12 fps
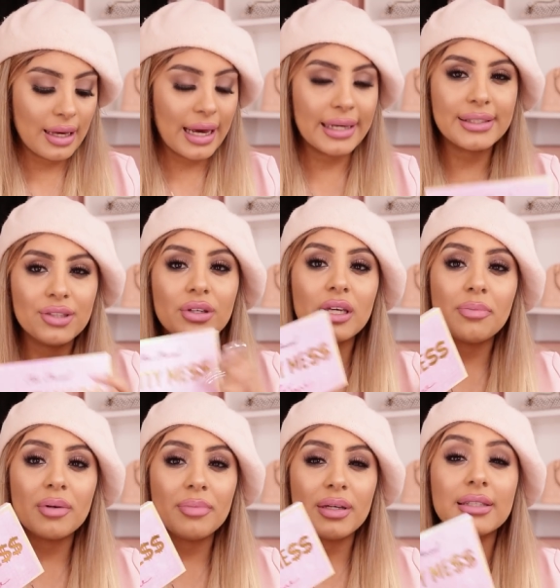I still
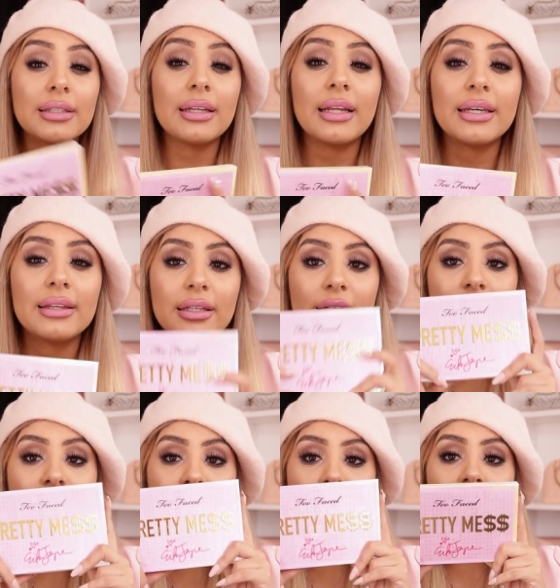keep it because I like the
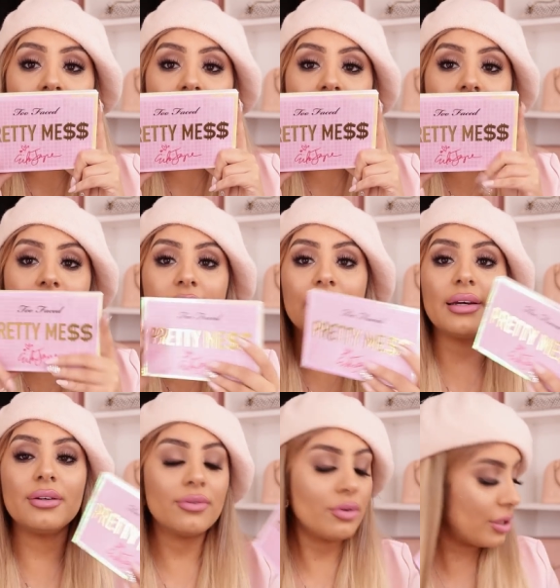other shades and of